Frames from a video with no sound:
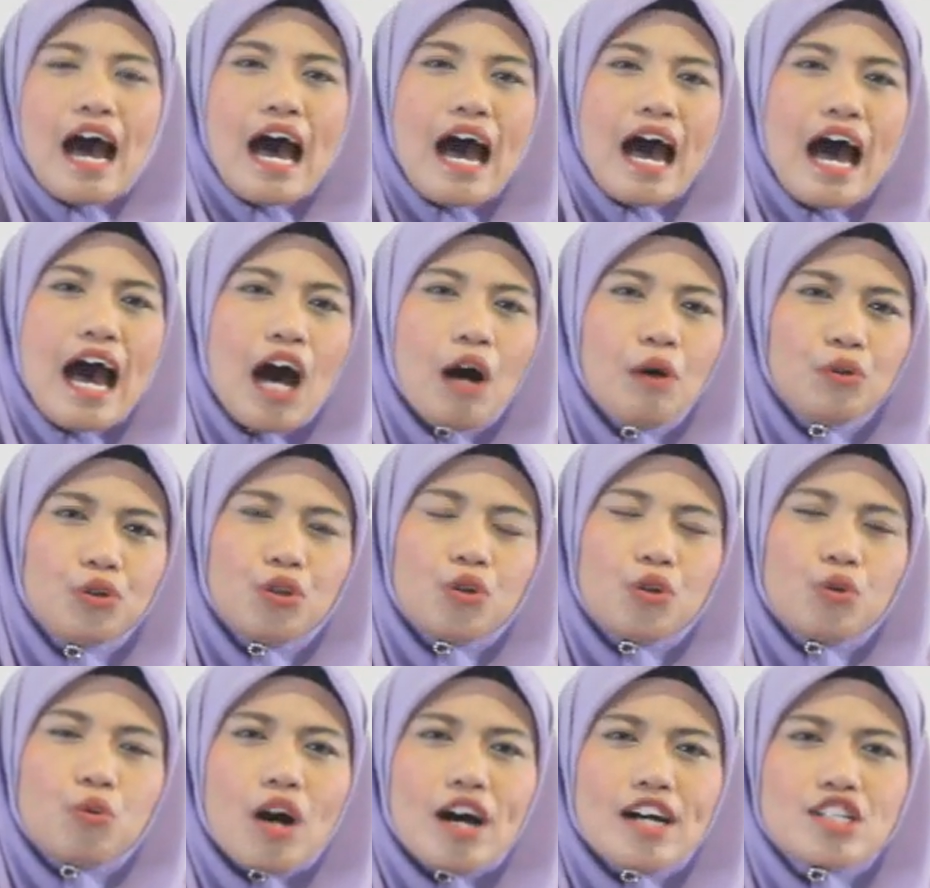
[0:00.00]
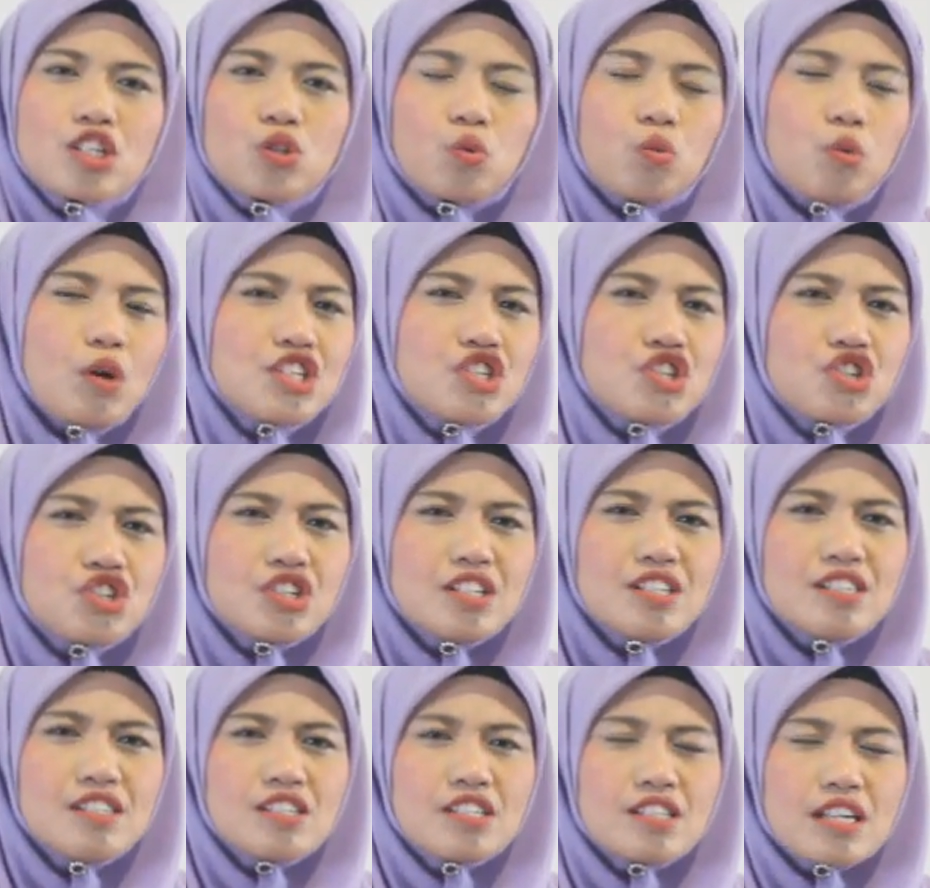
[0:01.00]
how do you ask
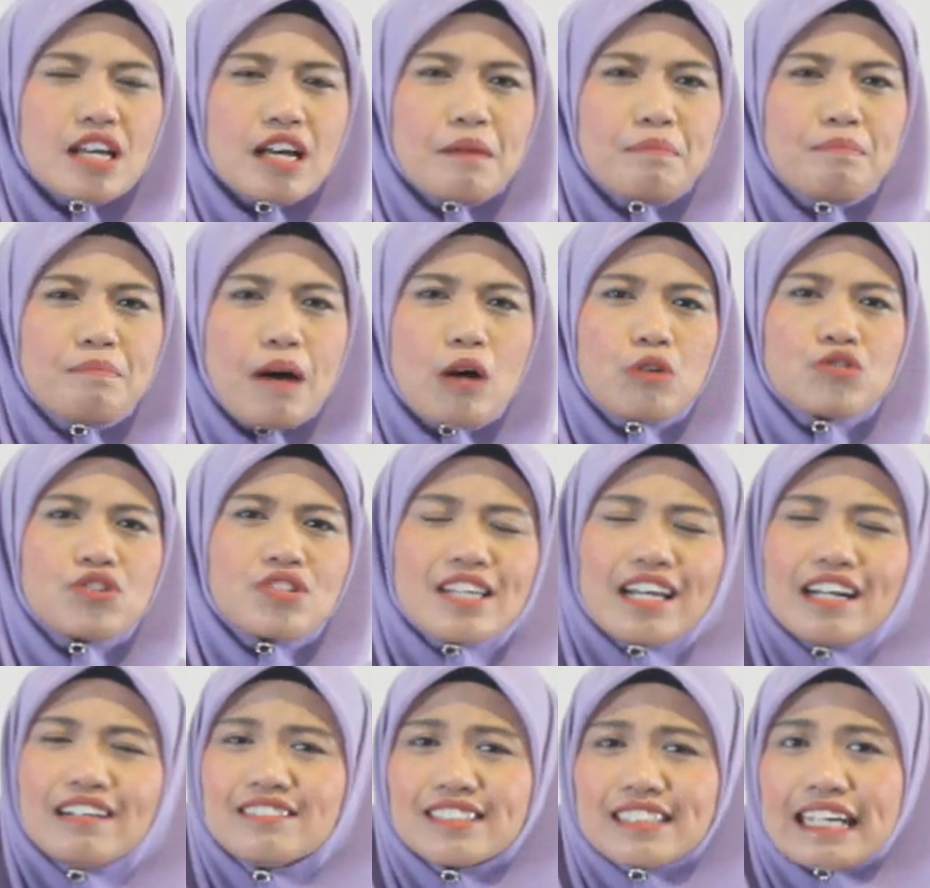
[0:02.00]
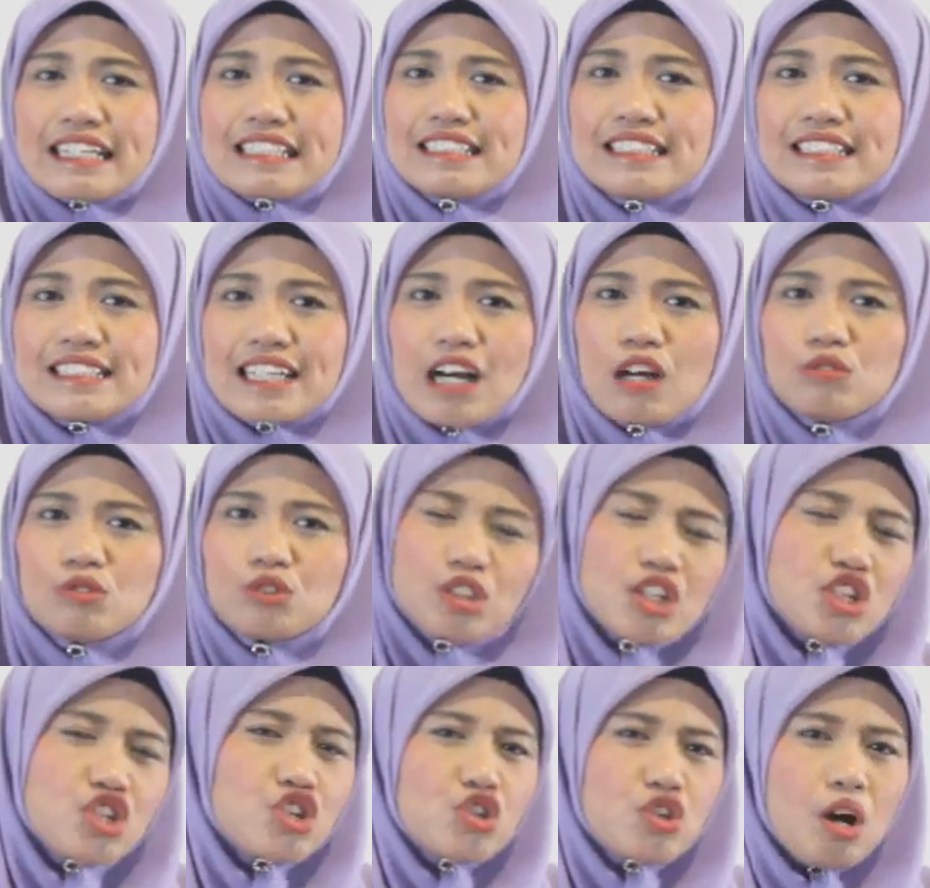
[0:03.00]
questions about sales and discounts to
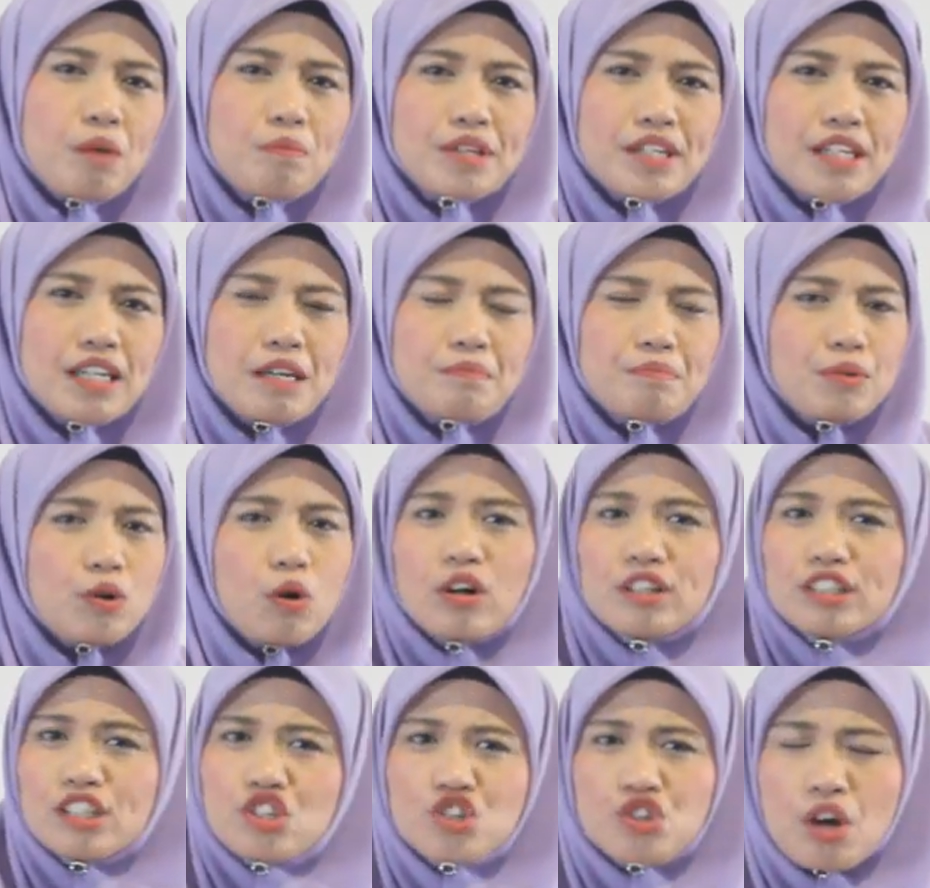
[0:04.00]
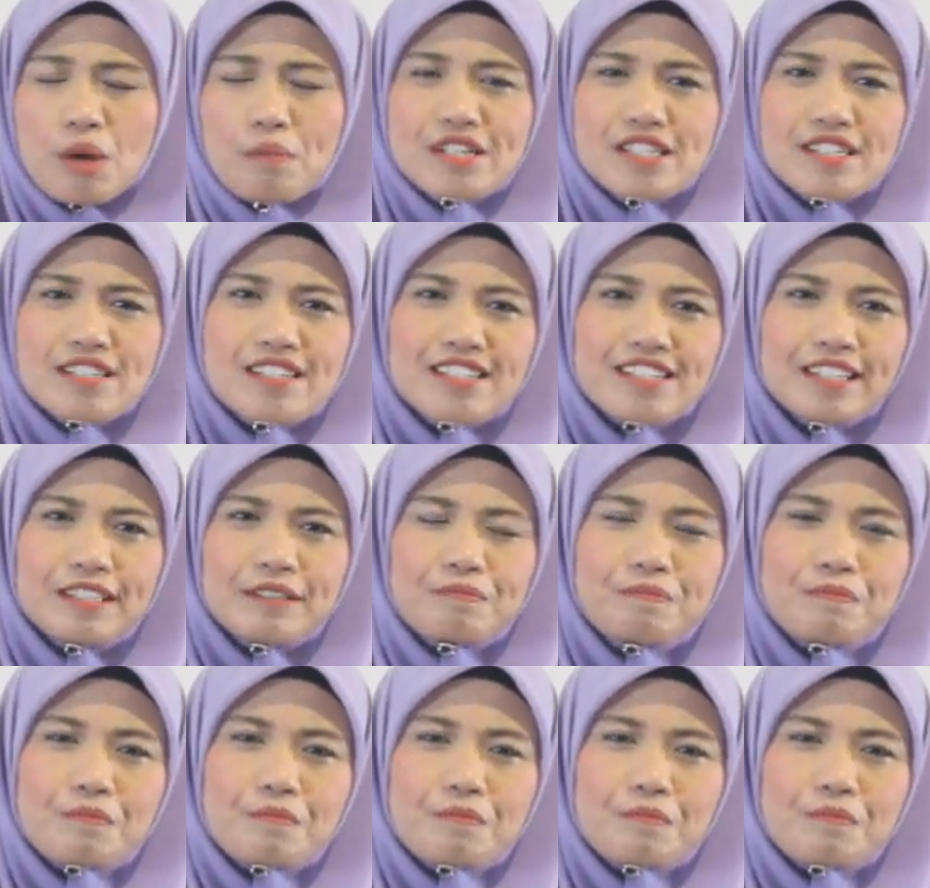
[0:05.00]
the shopkeeper or the shop assistant?